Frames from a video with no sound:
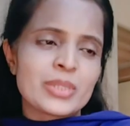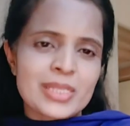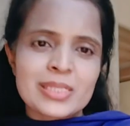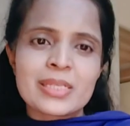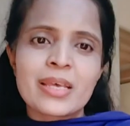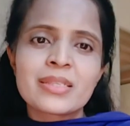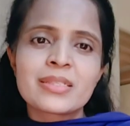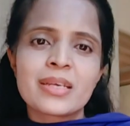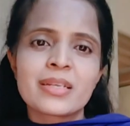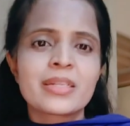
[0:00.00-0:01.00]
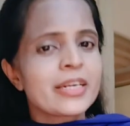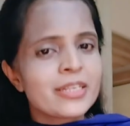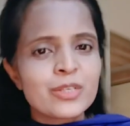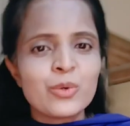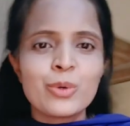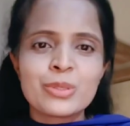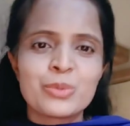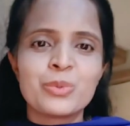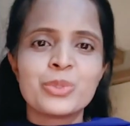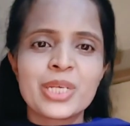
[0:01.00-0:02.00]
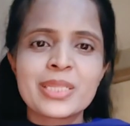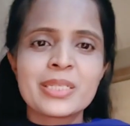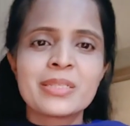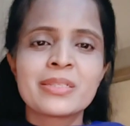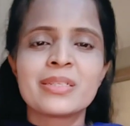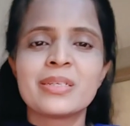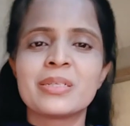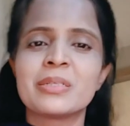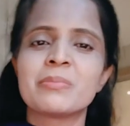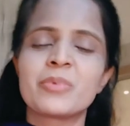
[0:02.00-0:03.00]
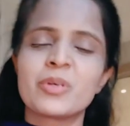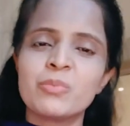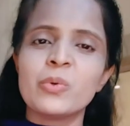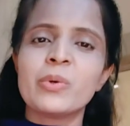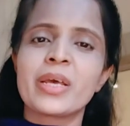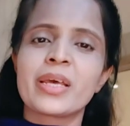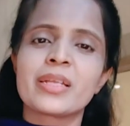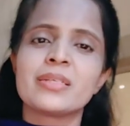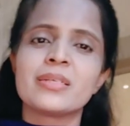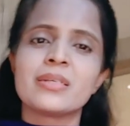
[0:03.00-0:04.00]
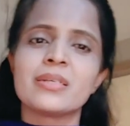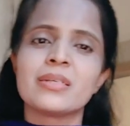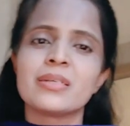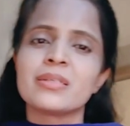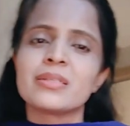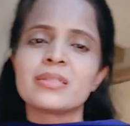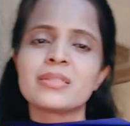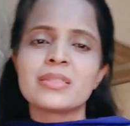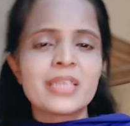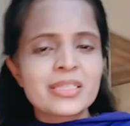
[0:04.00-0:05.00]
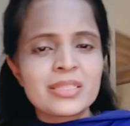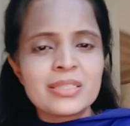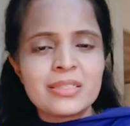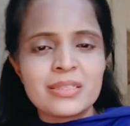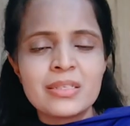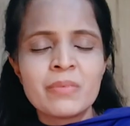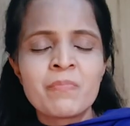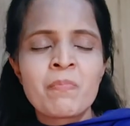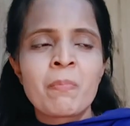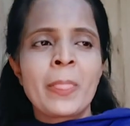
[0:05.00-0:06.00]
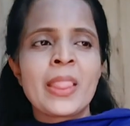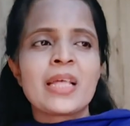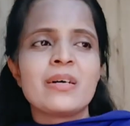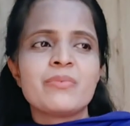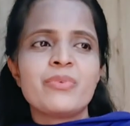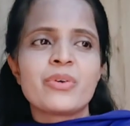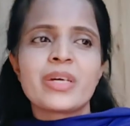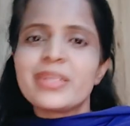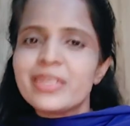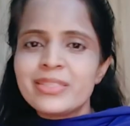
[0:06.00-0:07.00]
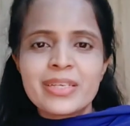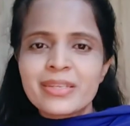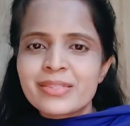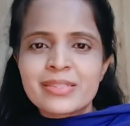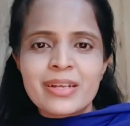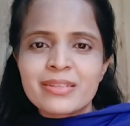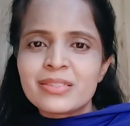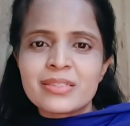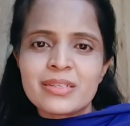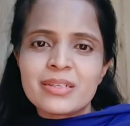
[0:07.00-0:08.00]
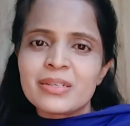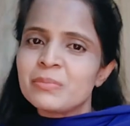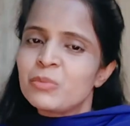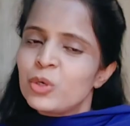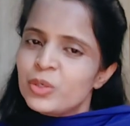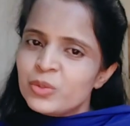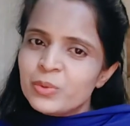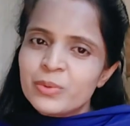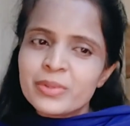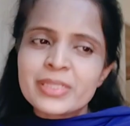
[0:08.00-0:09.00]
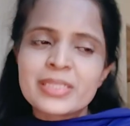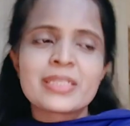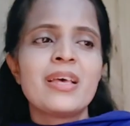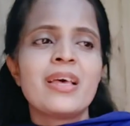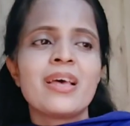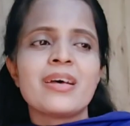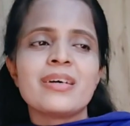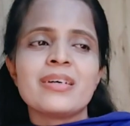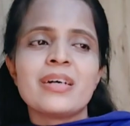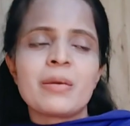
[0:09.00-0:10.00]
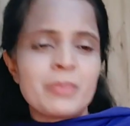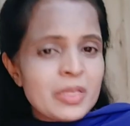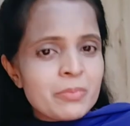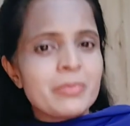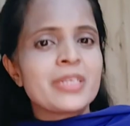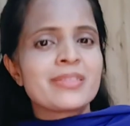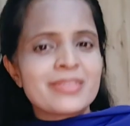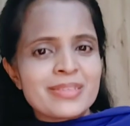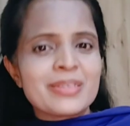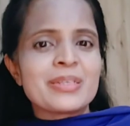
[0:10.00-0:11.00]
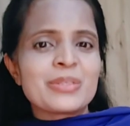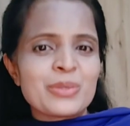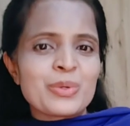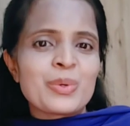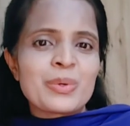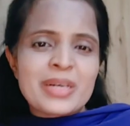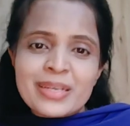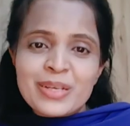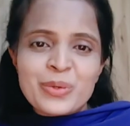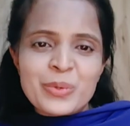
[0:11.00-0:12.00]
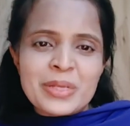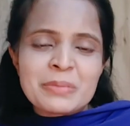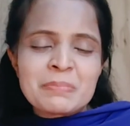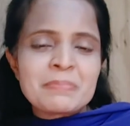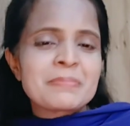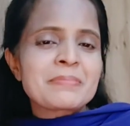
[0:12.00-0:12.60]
success, and credit goes to Chetan Prabhu and Jashi Ji for arranging such modules, upliftment, you know, curriculum,